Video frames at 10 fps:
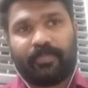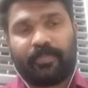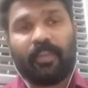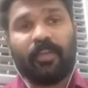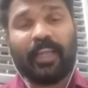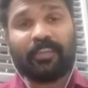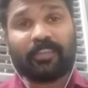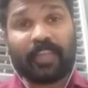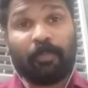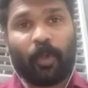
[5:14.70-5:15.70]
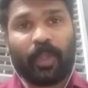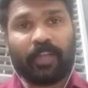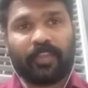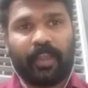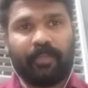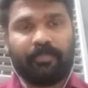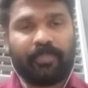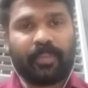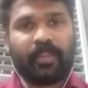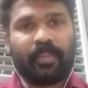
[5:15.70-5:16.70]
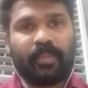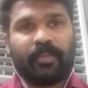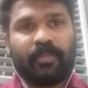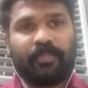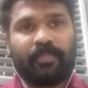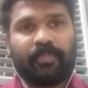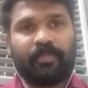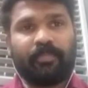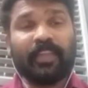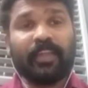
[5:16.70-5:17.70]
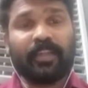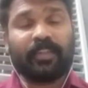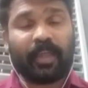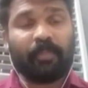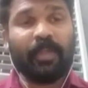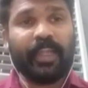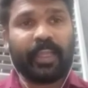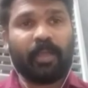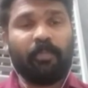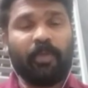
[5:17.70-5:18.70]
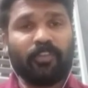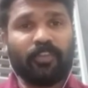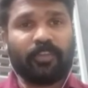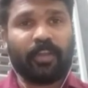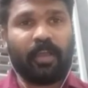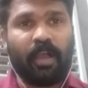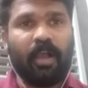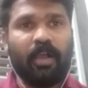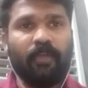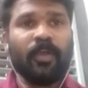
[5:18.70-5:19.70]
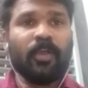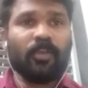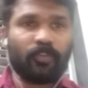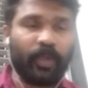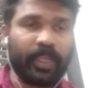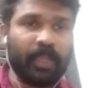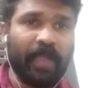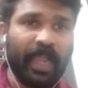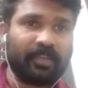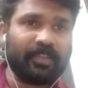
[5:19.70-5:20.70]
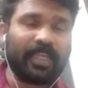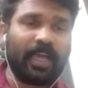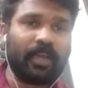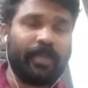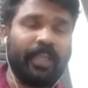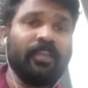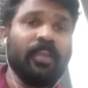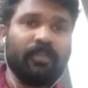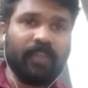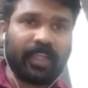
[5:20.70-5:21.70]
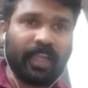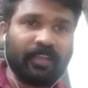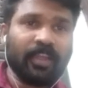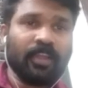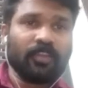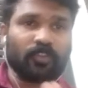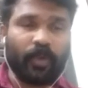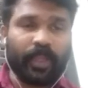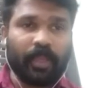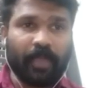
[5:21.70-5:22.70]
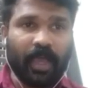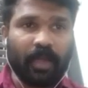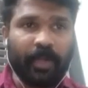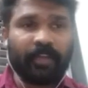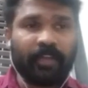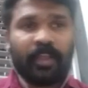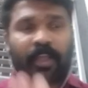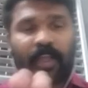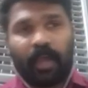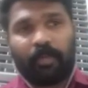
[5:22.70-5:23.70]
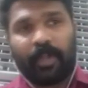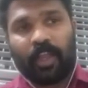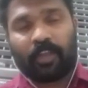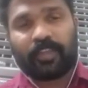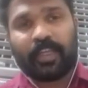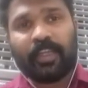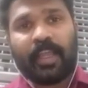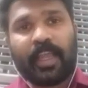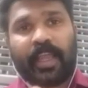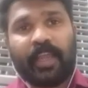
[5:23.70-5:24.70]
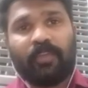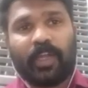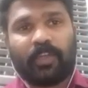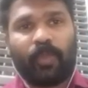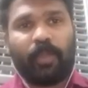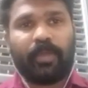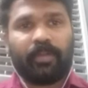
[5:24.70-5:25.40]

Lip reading: Okay, we will get 3 products here. By the thermal decomposition of sodium hydrogen carbonate, will get sodium carbonate, carbon dioxide and water vapor.